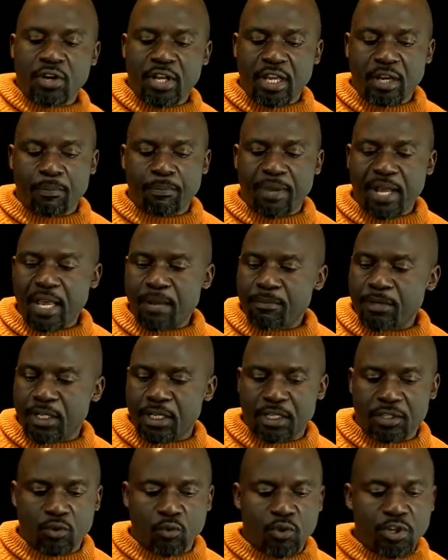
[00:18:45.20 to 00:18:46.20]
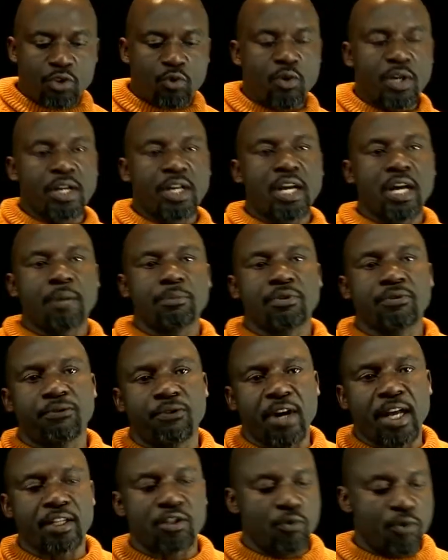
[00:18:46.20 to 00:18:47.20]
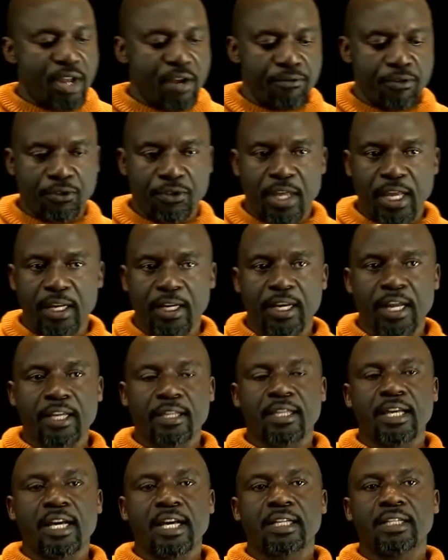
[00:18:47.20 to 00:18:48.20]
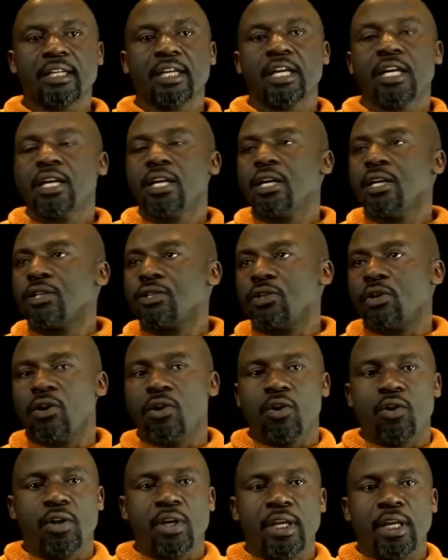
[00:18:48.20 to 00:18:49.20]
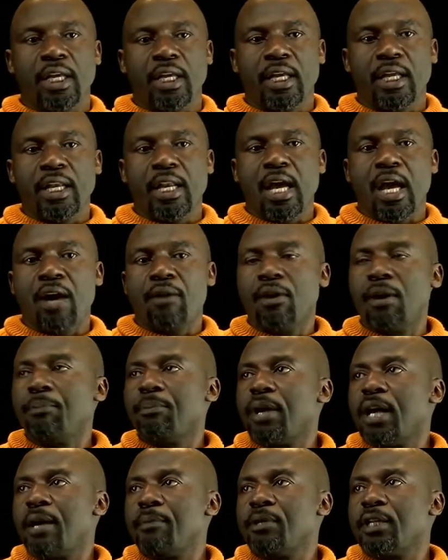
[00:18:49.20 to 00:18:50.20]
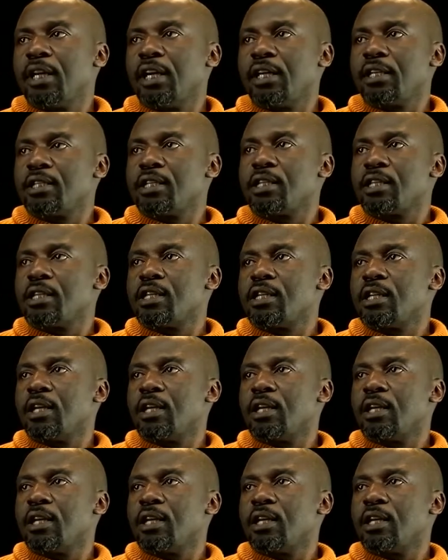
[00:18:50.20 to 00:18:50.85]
in PEMDAS, which one comes first? We have to think like that. So in our PEMDAS,